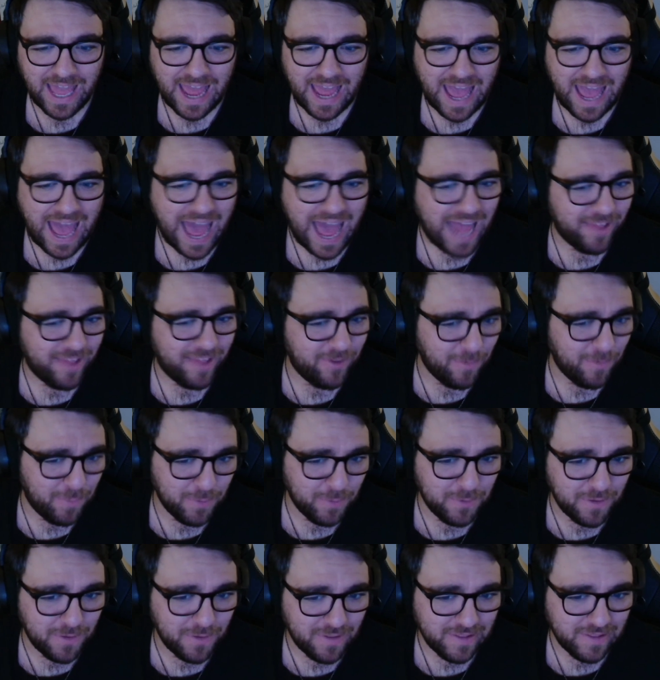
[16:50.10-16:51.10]
and the
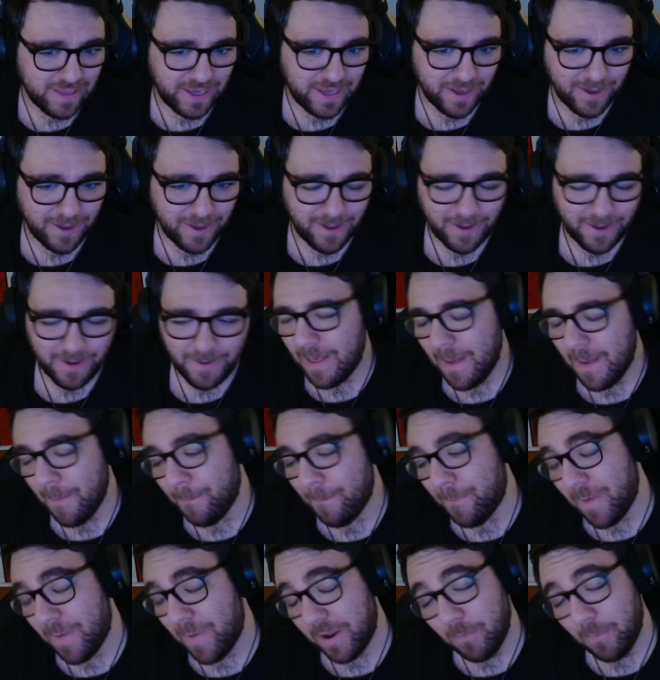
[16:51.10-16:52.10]
Bundesliga.
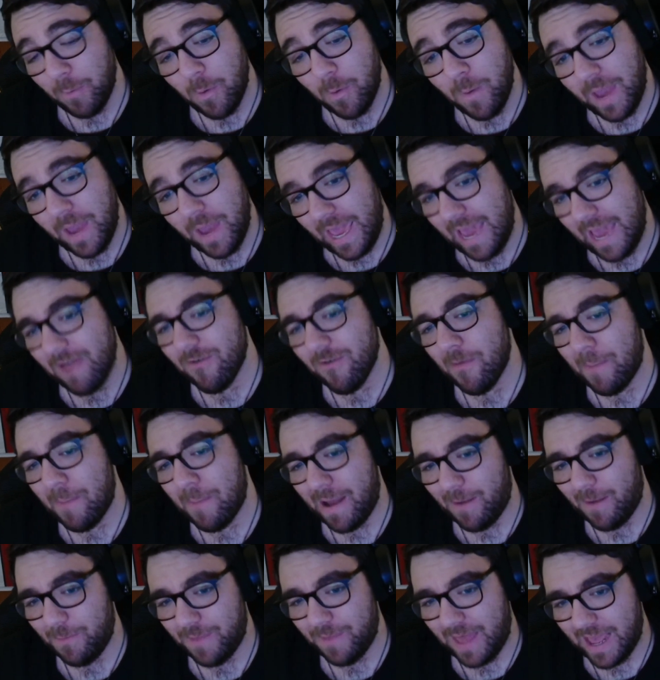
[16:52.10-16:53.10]
But we'll hear
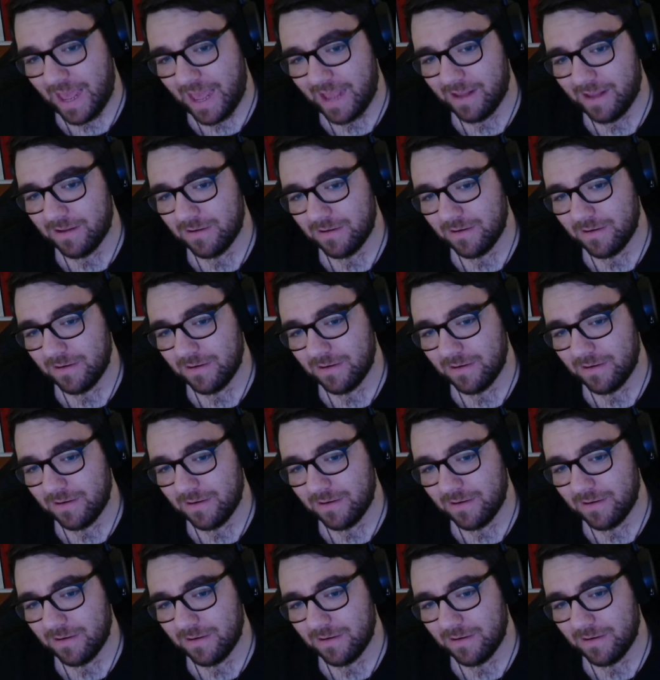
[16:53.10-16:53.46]
about that